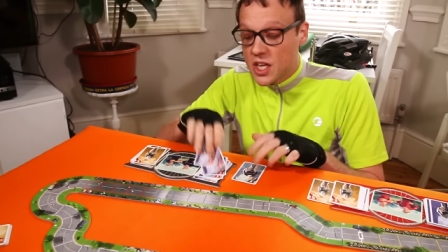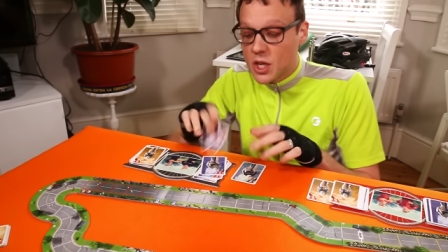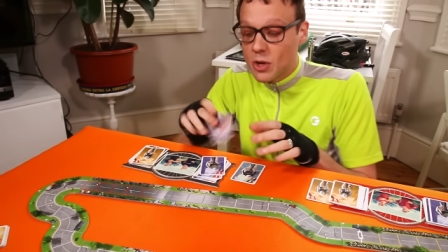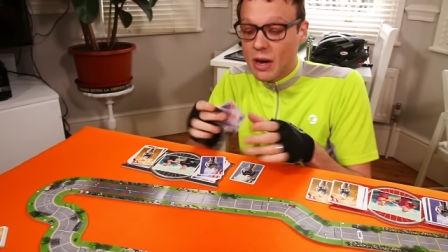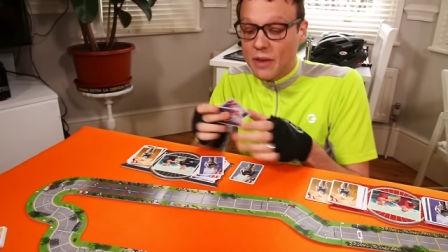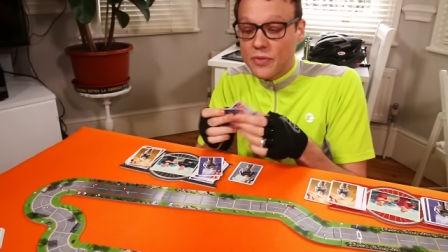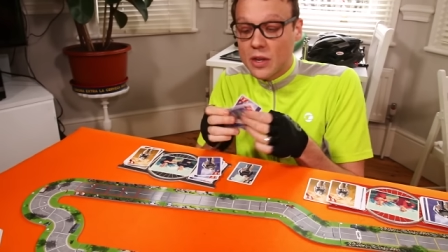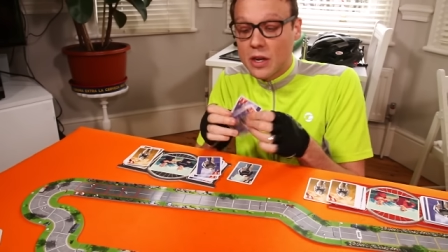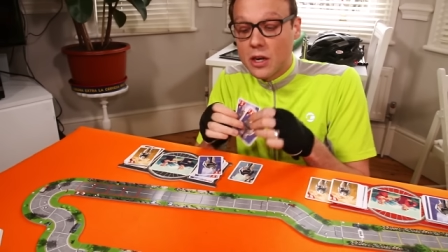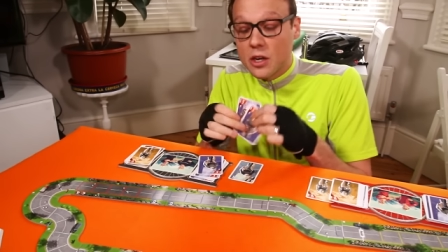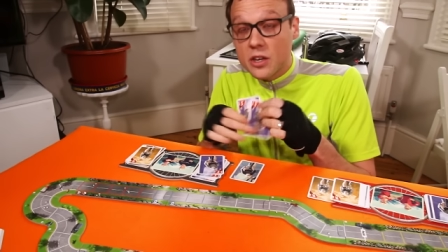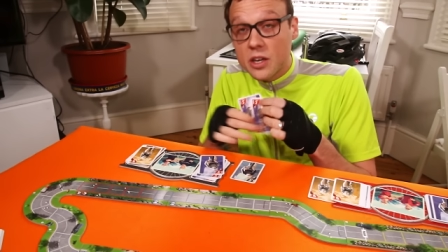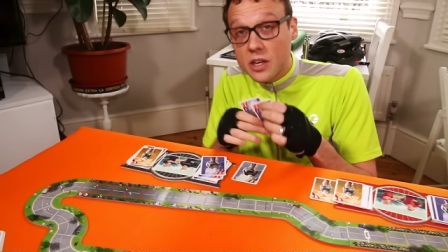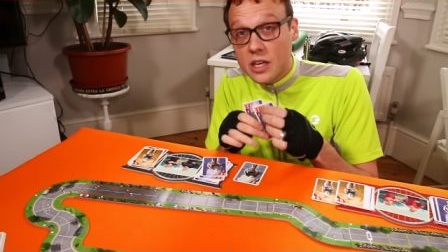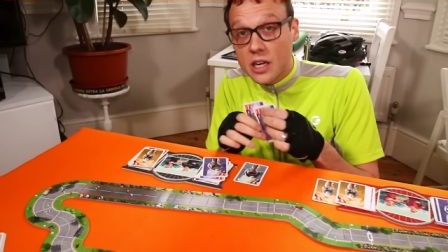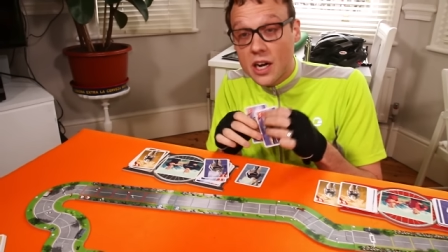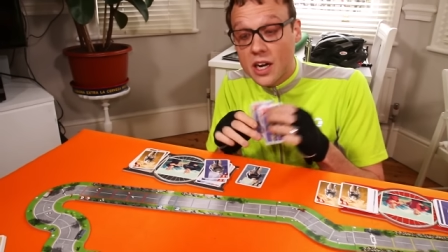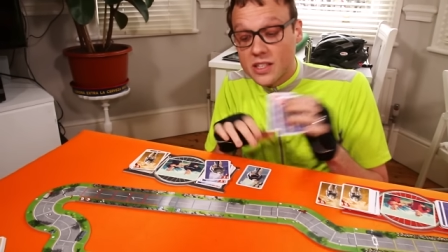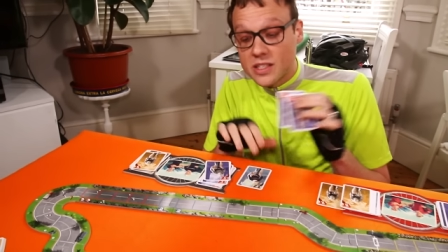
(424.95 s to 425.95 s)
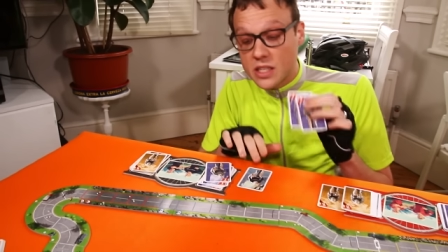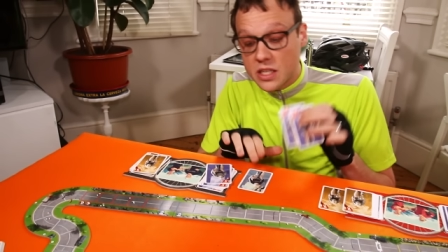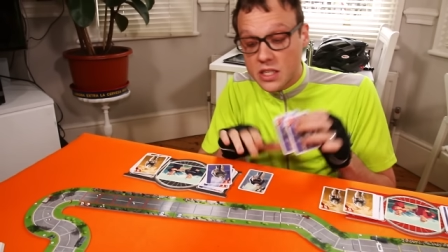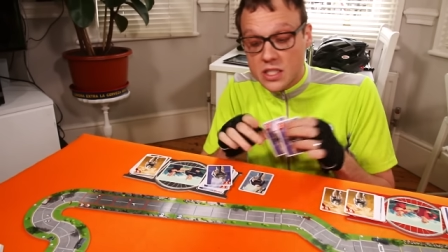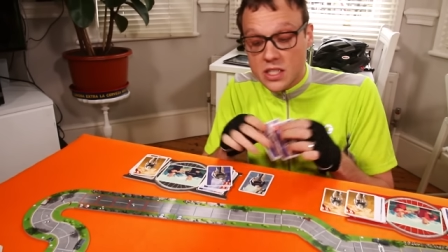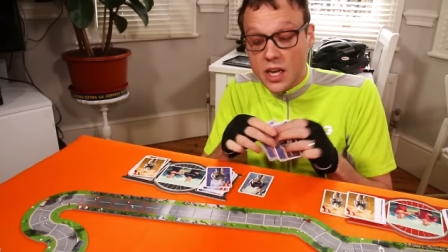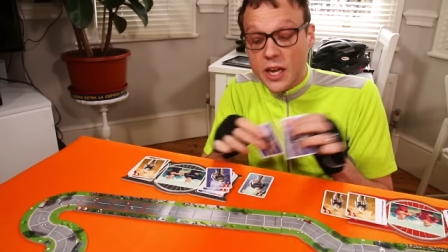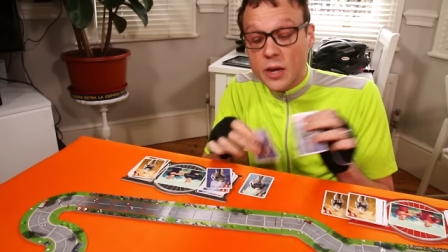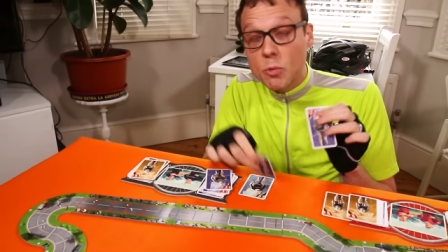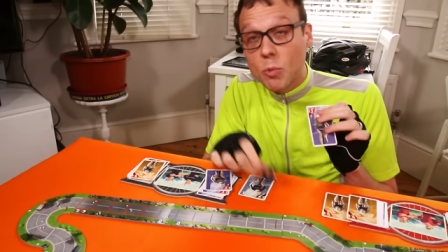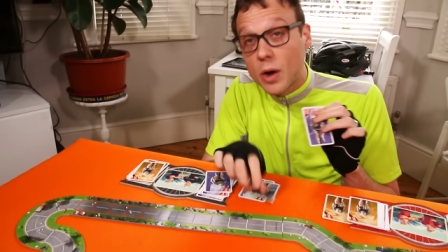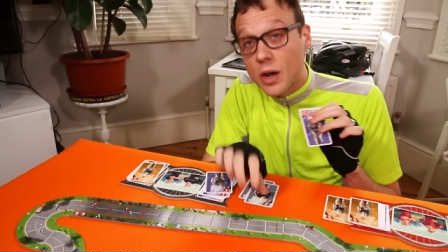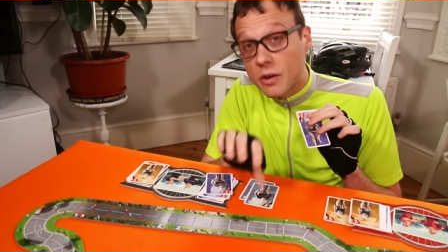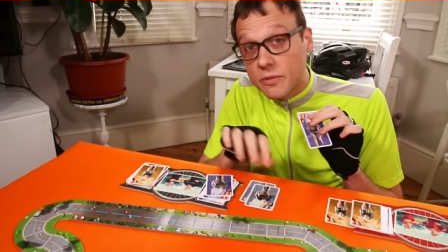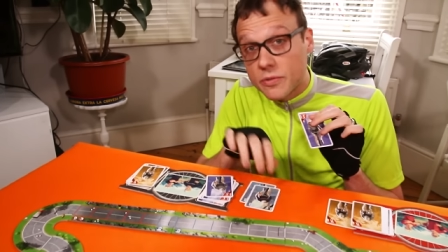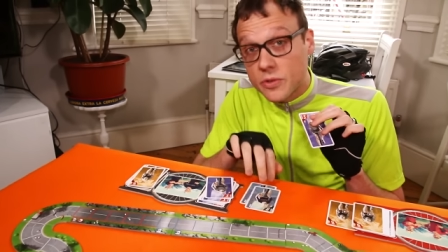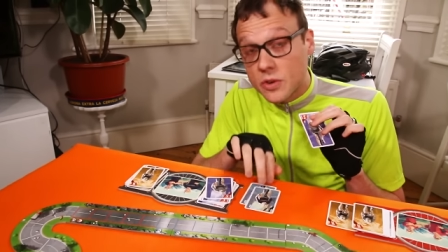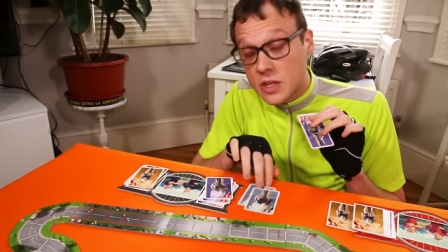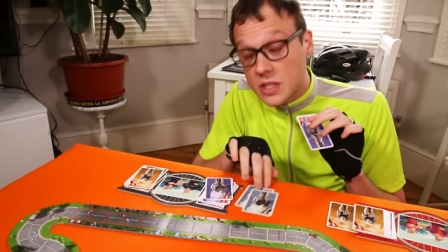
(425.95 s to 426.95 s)
you have to look at cards and assign
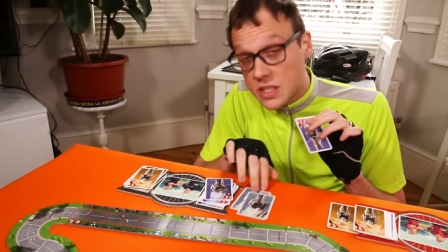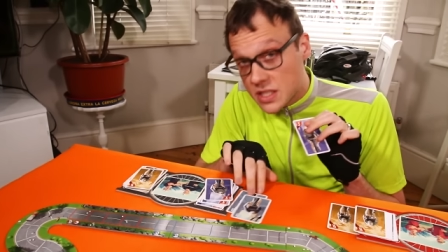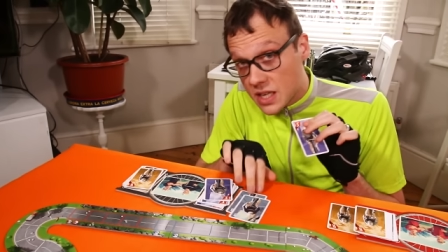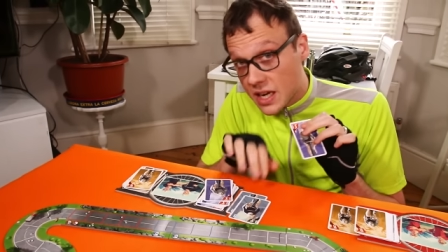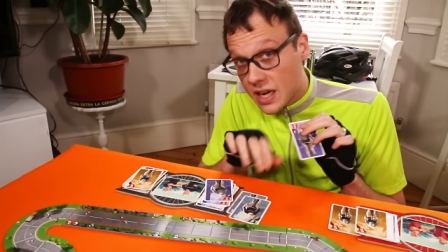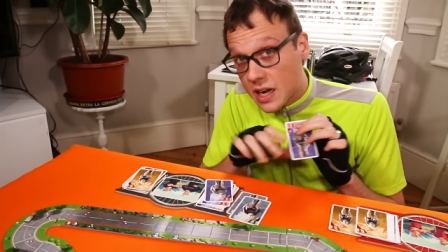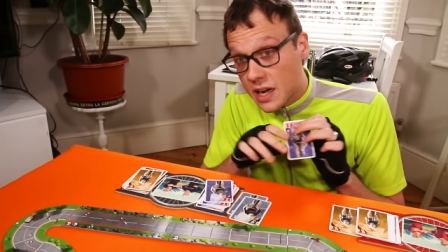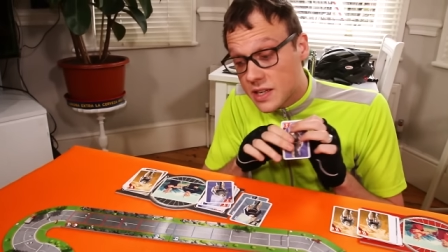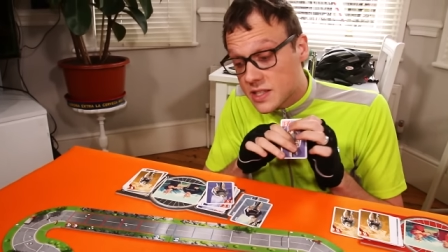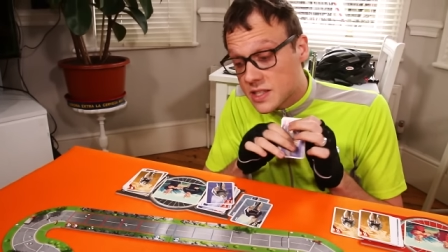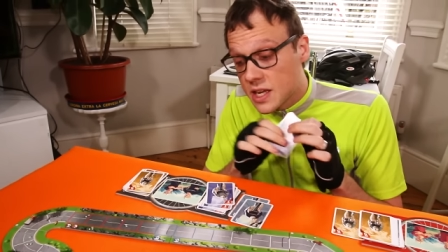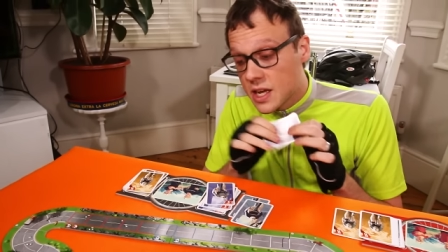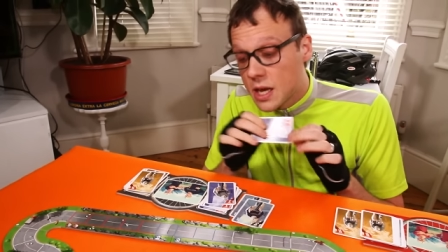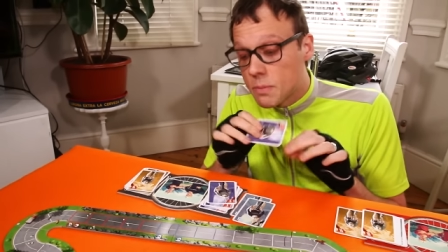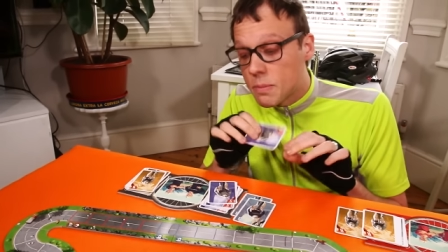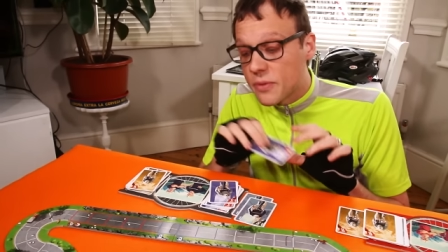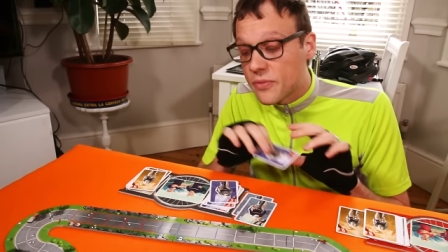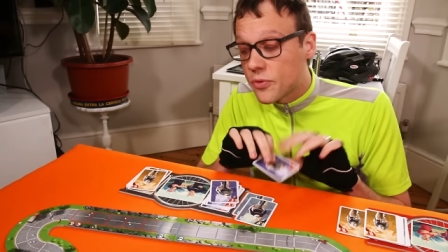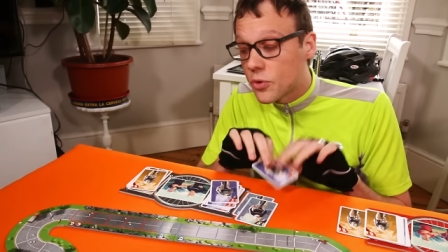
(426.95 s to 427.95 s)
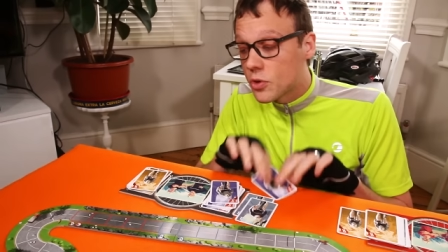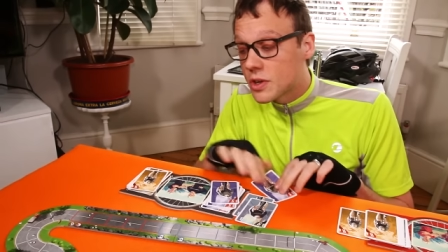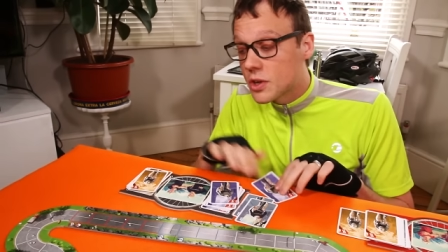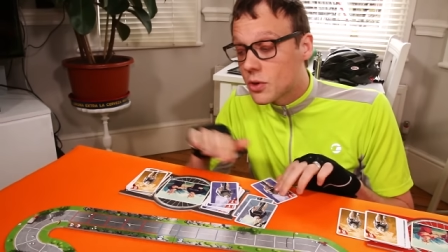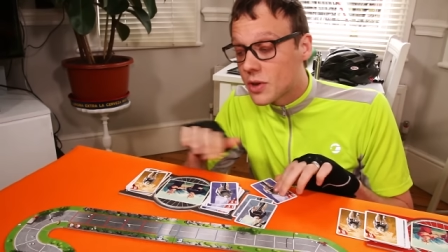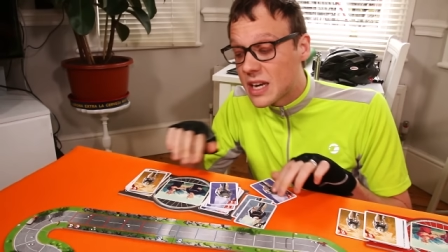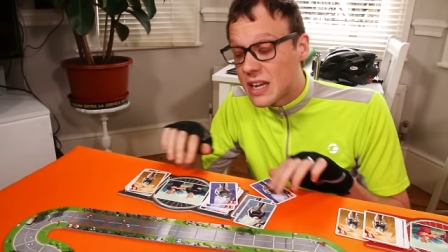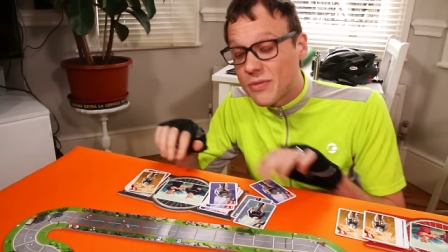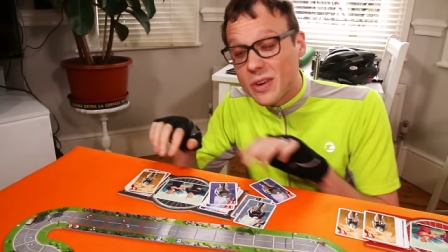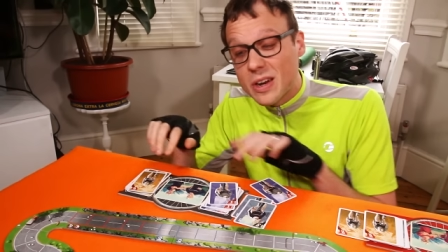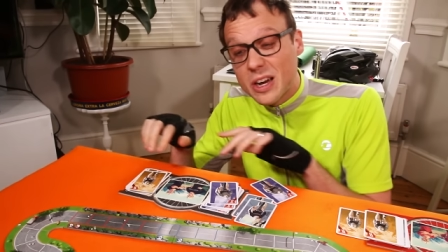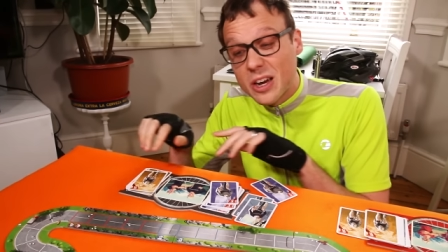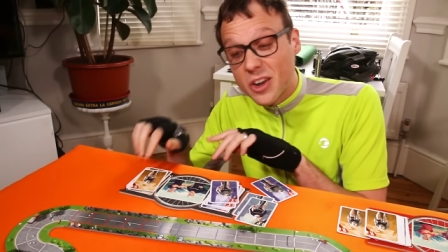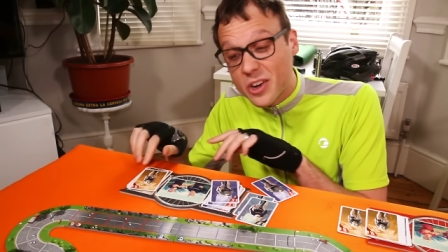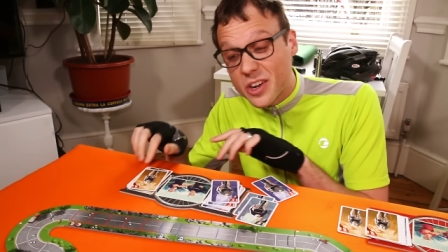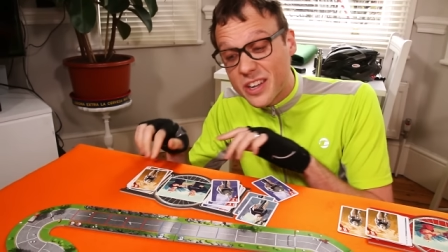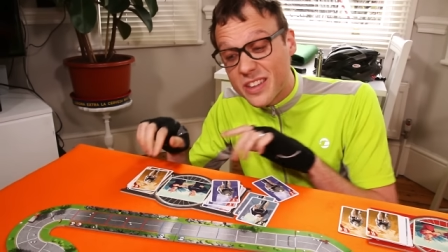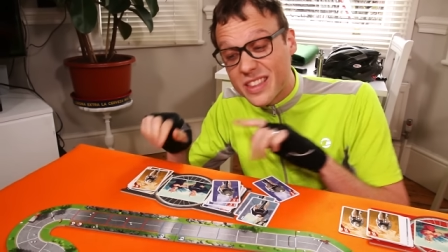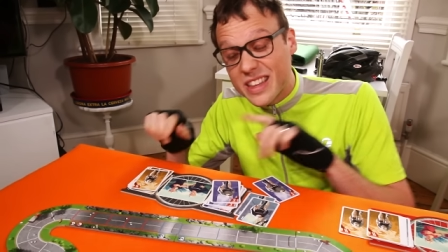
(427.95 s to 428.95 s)
one for a cyclist before you can even
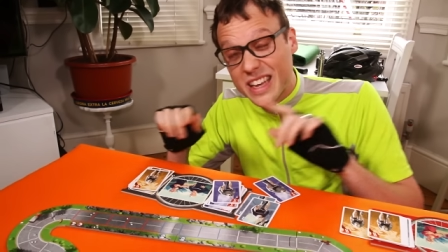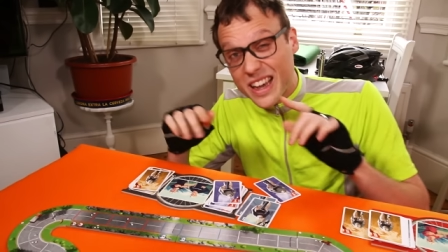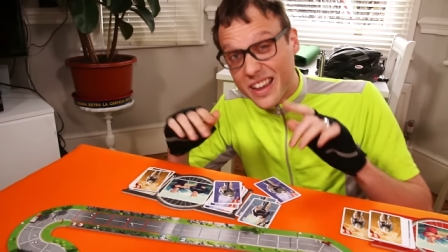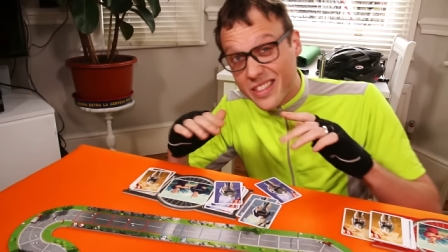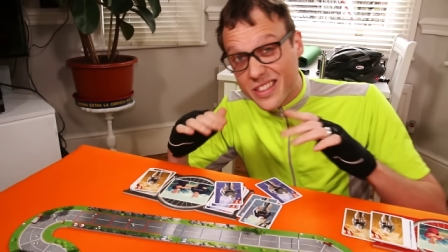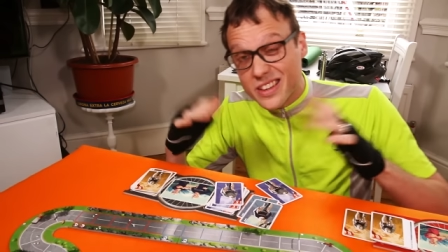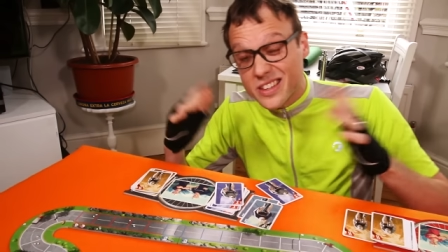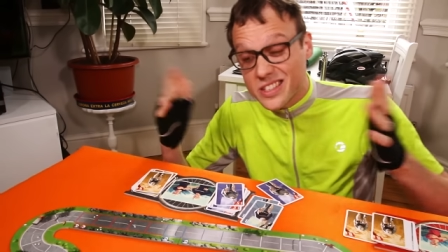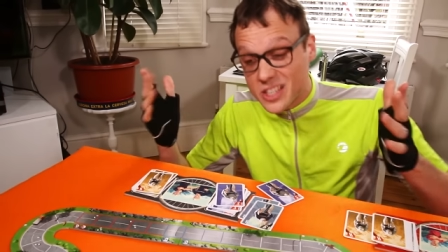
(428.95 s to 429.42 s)
look at the other.